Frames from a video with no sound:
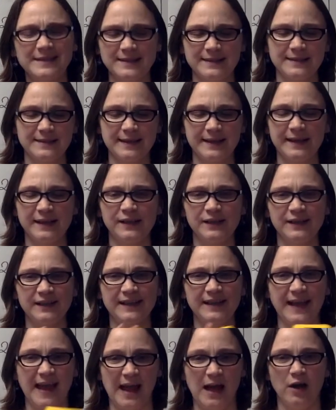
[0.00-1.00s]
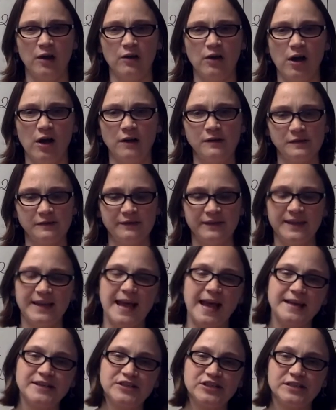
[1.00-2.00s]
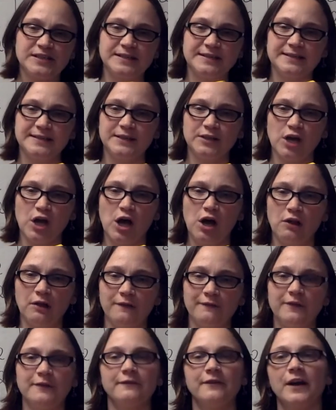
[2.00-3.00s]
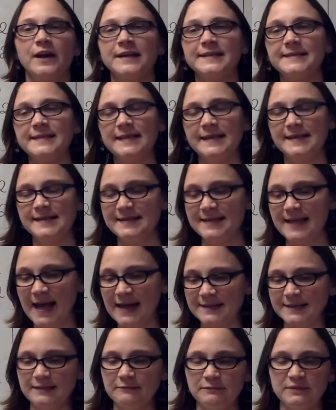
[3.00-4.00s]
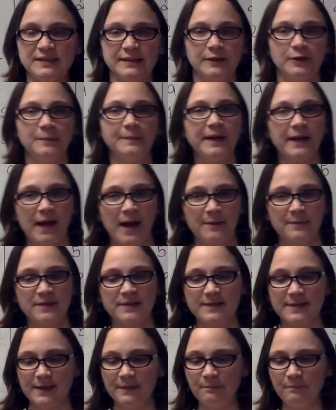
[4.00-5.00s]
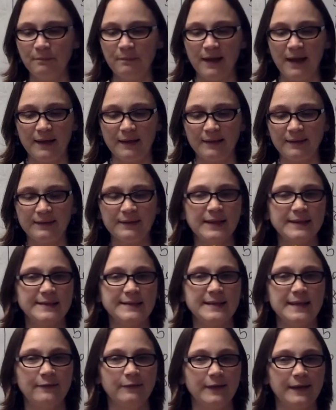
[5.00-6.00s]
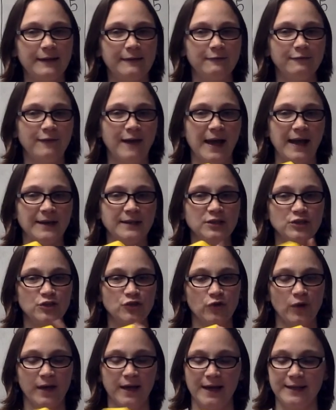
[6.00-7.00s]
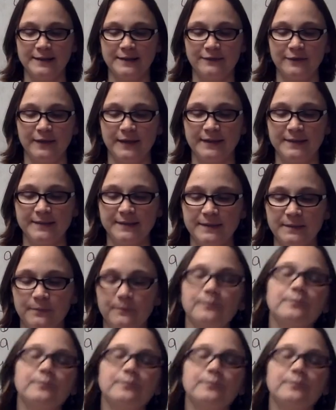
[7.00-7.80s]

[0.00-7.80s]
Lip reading: to sit here and count all of the edges and all of the vertices. That seems a little bit cumbersome, but let's see if we can find shortcuts for this.